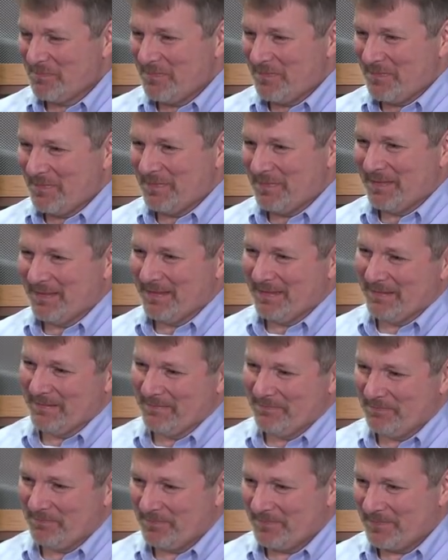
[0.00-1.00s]

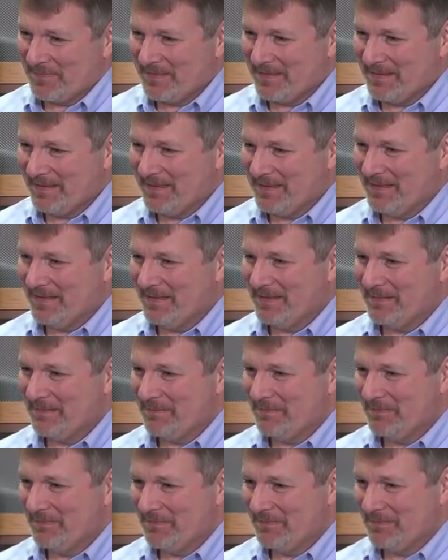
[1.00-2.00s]

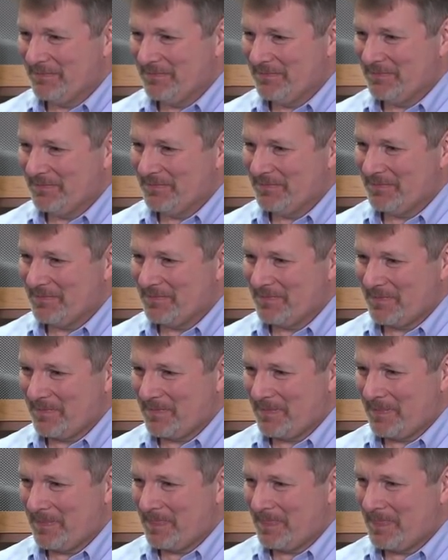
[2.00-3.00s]

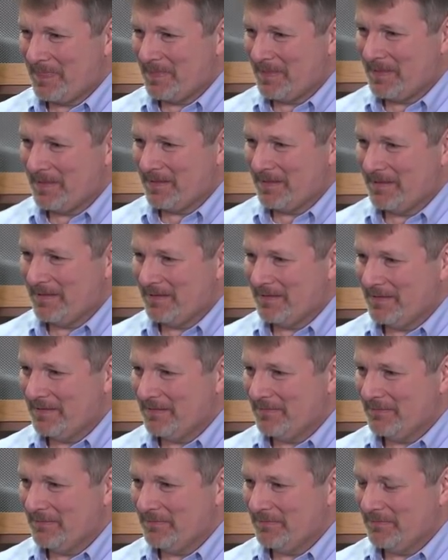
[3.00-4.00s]

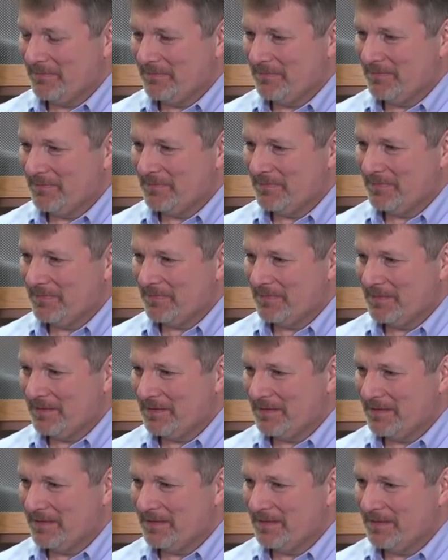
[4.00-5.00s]

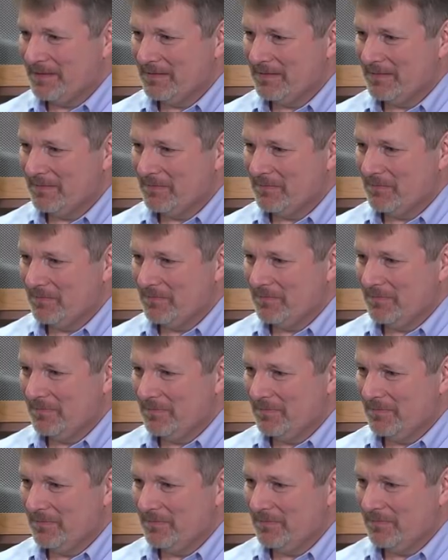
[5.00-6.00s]

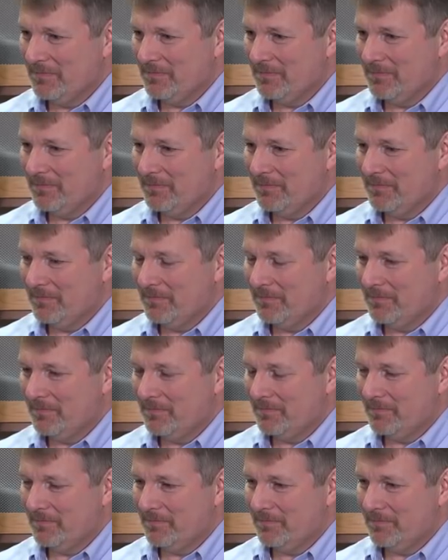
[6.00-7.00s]

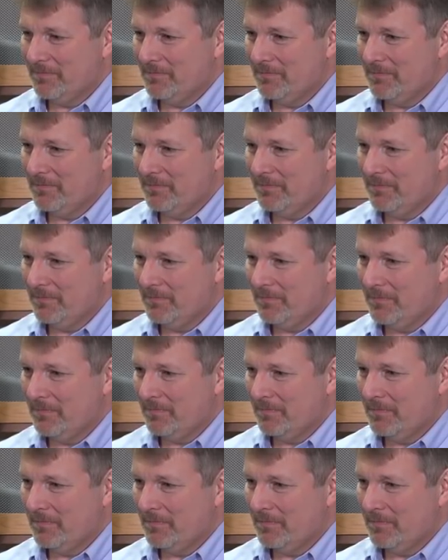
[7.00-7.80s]
This person isn't speaking.